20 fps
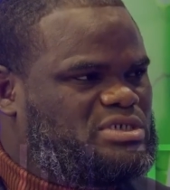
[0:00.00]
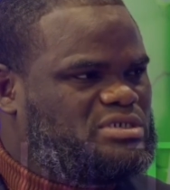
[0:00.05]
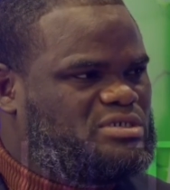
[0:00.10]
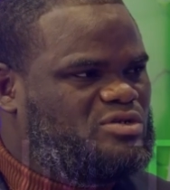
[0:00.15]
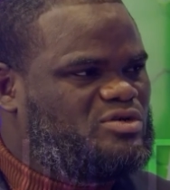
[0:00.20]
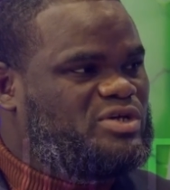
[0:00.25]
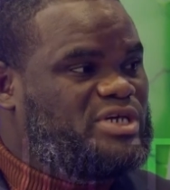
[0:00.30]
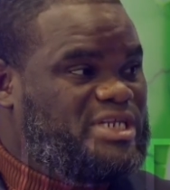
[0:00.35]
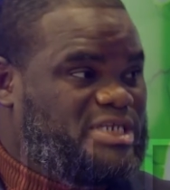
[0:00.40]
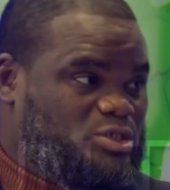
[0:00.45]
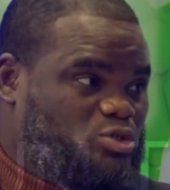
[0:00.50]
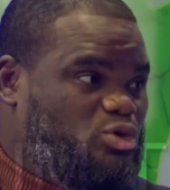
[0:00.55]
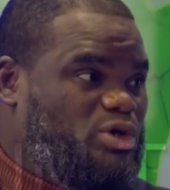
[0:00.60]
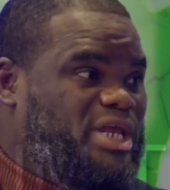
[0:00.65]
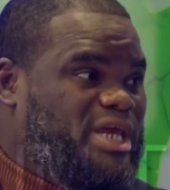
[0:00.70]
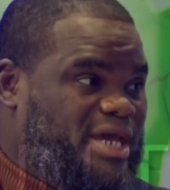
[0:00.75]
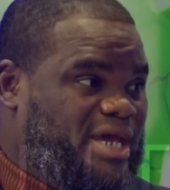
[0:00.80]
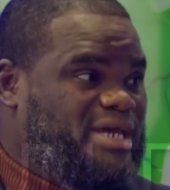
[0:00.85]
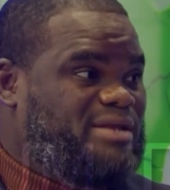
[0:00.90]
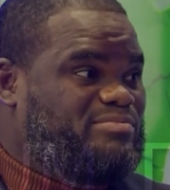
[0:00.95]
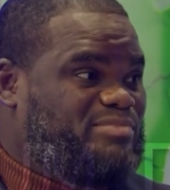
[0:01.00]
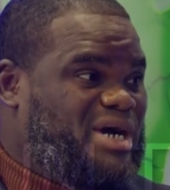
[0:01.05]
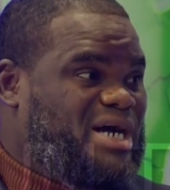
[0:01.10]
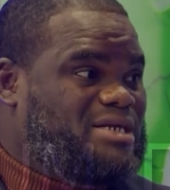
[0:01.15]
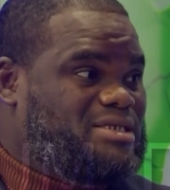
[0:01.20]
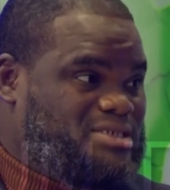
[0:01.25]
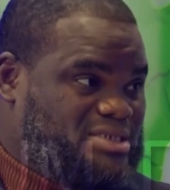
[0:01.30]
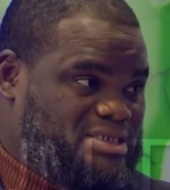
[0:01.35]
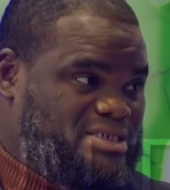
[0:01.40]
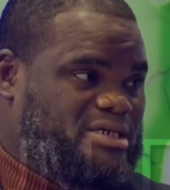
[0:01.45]
You know, in a
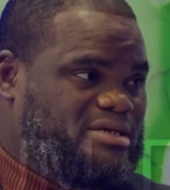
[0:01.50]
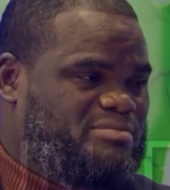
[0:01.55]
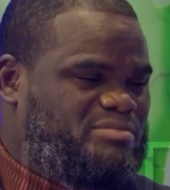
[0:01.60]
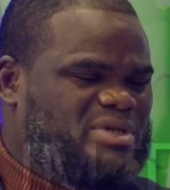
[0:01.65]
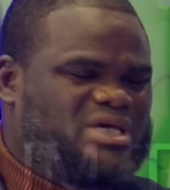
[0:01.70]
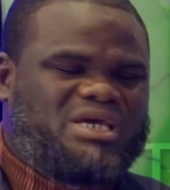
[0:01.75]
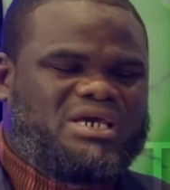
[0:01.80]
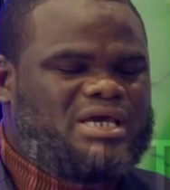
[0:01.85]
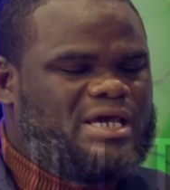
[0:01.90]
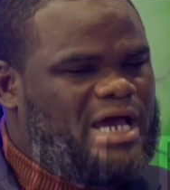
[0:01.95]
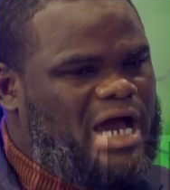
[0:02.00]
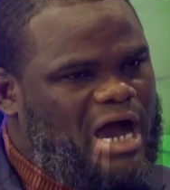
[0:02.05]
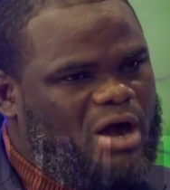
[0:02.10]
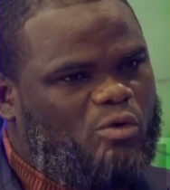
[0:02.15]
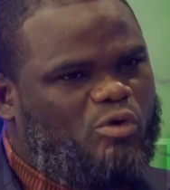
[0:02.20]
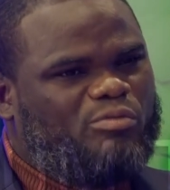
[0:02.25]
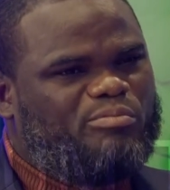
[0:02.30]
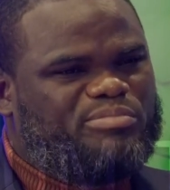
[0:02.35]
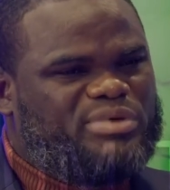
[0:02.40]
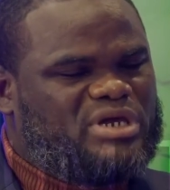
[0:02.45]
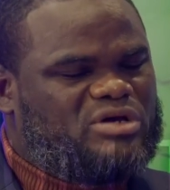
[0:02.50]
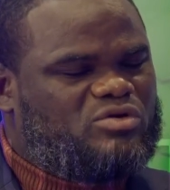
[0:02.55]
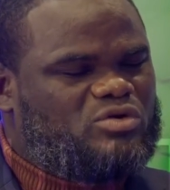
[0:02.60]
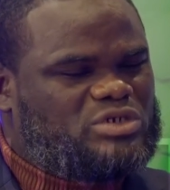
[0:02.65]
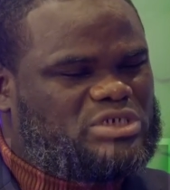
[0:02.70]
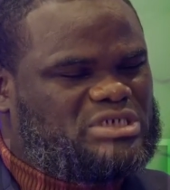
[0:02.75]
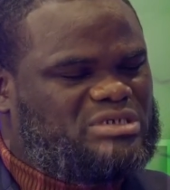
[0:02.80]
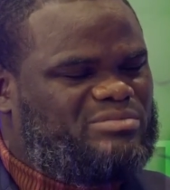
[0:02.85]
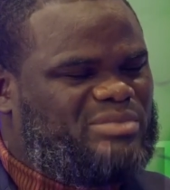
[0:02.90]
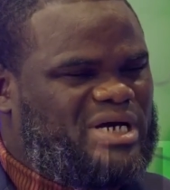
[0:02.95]
28-man team, I won't
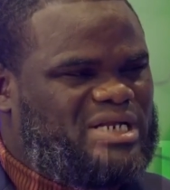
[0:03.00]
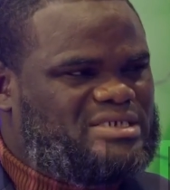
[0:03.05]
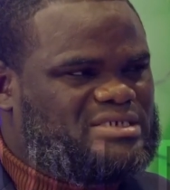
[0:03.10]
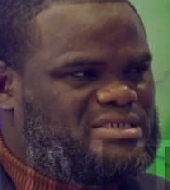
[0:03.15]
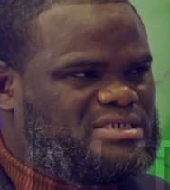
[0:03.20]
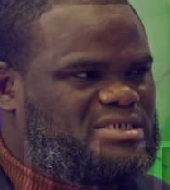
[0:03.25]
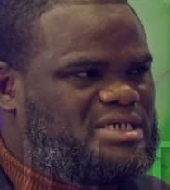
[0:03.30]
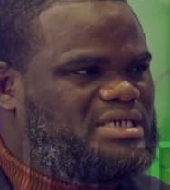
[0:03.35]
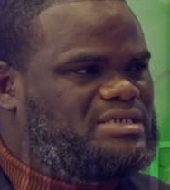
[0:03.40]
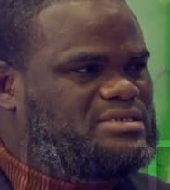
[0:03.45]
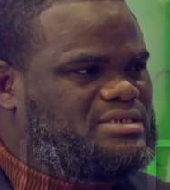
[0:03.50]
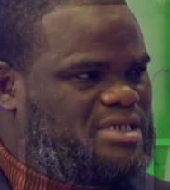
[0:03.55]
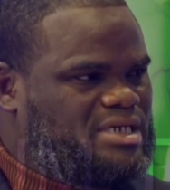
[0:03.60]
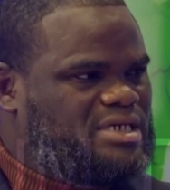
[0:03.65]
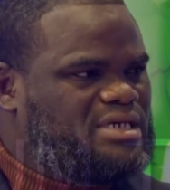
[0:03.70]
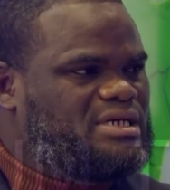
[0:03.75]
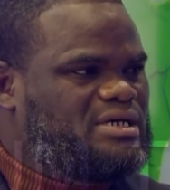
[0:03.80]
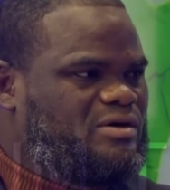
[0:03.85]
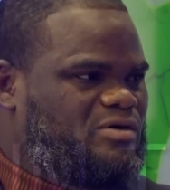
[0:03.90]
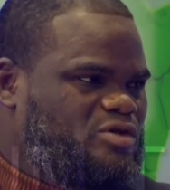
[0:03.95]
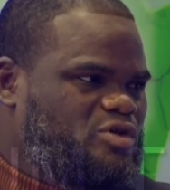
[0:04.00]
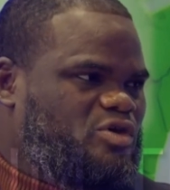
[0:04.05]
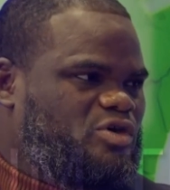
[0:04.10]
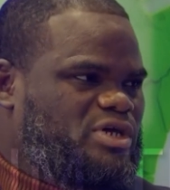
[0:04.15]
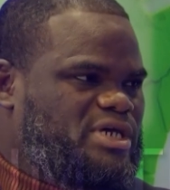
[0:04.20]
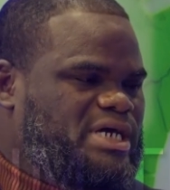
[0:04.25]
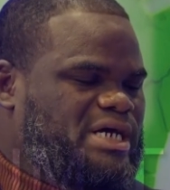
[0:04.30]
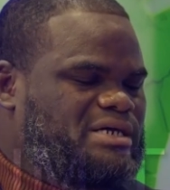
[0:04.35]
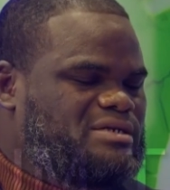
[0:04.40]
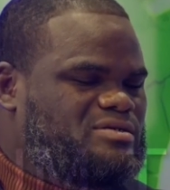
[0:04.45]
begrudge the manager take, taking
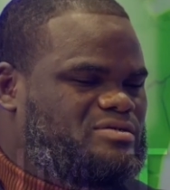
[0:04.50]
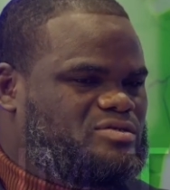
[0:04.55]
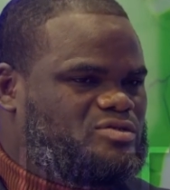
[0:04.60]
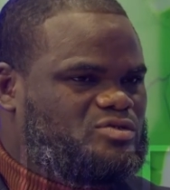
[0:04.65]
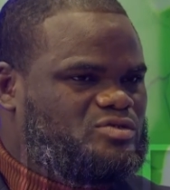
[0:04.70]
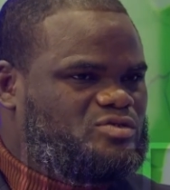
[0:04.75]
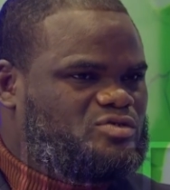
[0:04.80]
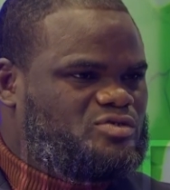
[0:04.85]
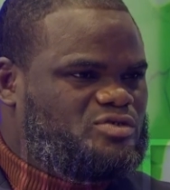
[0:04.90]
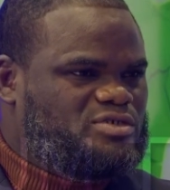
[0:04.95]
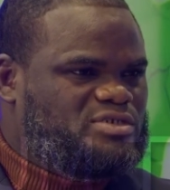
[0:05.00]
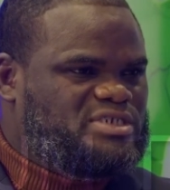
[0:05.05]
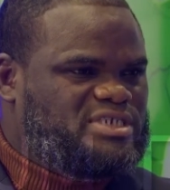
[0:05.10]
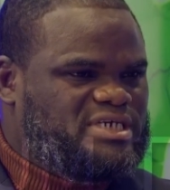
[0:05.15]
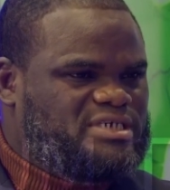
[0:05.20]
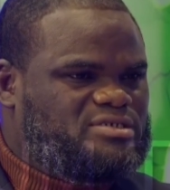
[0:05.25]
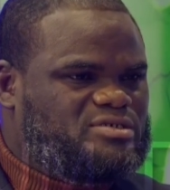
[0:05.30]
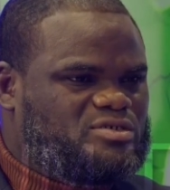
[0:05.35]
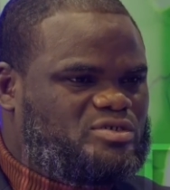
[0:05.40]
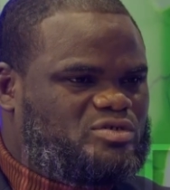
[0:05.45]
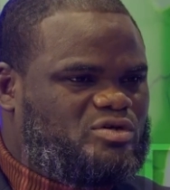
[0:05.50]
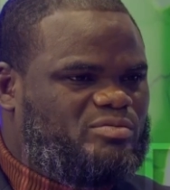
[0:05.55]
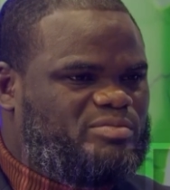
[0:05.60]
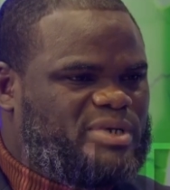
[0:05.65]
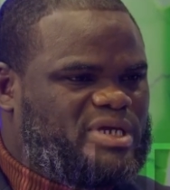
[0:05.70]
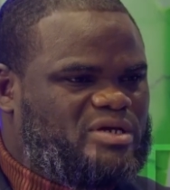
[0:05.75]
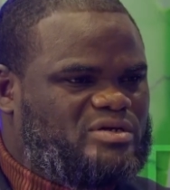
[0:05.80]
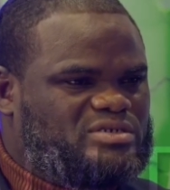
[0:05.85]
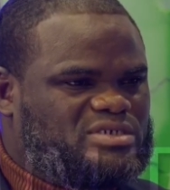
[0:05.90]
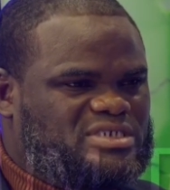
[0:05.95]
Odion Ighalo to, to the Nations Cup
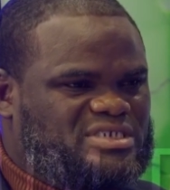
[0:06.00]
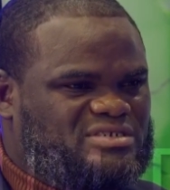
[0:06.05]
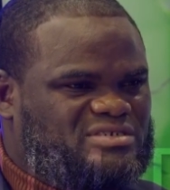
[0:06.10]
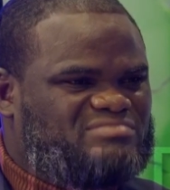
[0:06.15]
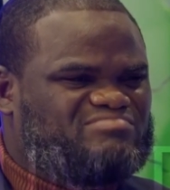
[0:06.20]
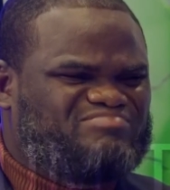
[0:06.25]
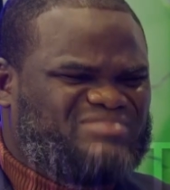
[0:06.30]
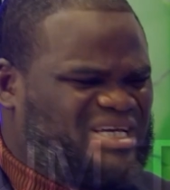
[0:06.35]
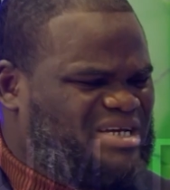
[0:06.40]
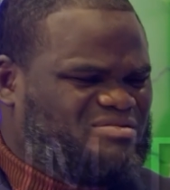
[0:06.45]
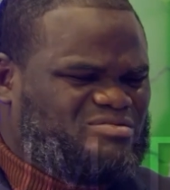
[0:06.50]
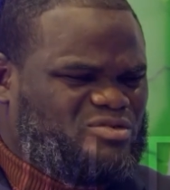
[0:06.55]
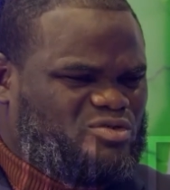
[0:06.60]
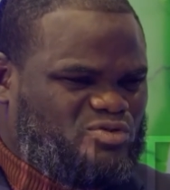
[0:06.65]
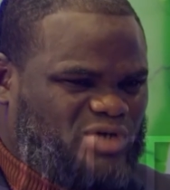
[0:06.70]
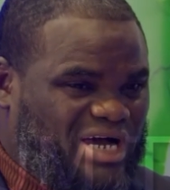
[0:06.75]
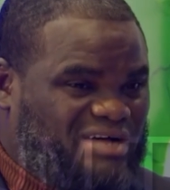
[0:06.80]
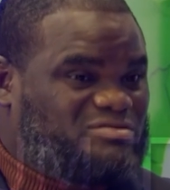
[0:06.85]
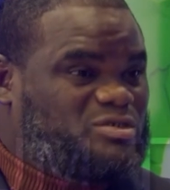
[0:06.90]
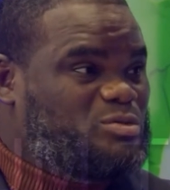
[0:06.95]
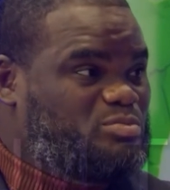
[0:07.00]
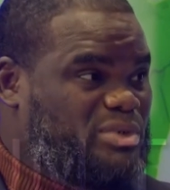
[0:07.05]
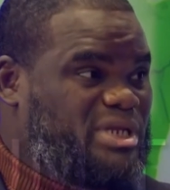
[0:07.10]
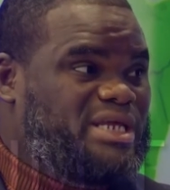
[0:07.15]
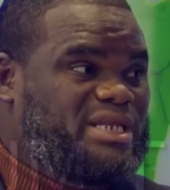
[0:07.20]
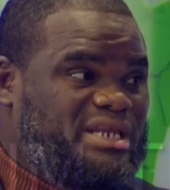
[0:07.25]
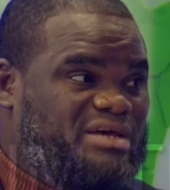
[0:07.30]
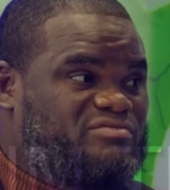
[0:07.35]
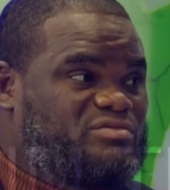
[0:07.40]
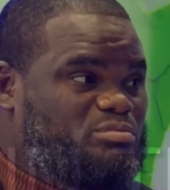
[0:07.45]
because yeah. you have to play
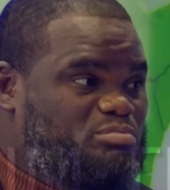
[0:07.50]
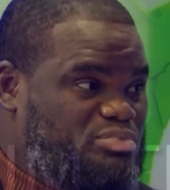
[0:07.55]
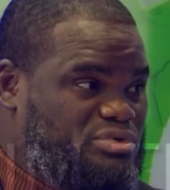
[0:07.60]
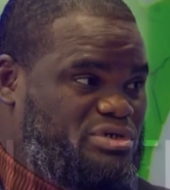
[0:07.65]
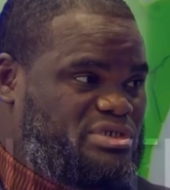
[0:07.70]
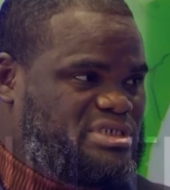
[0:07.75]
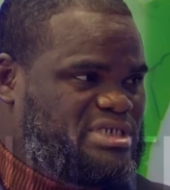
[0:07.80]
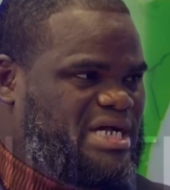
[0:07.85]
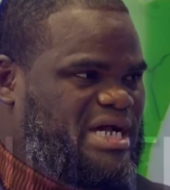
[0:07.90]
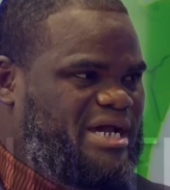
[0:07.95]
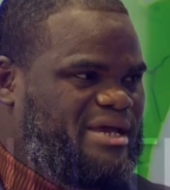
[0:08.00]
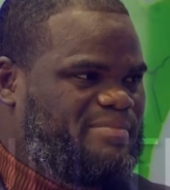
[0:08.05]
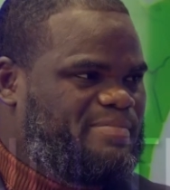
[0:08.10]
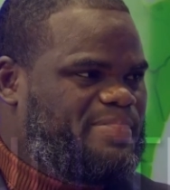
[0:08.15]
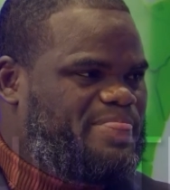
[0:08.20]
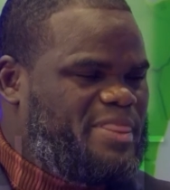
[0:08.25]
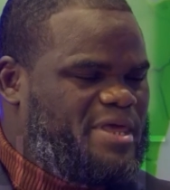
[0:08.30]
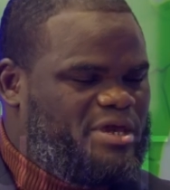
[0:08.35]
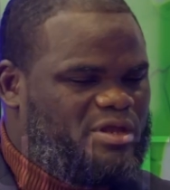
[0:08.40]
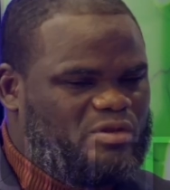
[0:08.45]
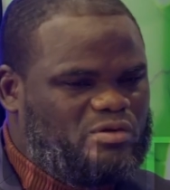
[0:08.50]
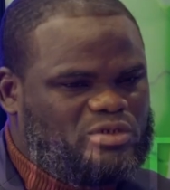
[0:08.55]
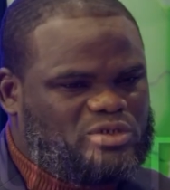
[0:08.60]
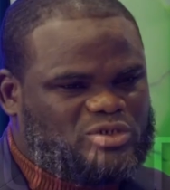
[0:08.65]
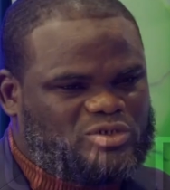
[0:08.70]
11 per time, you know.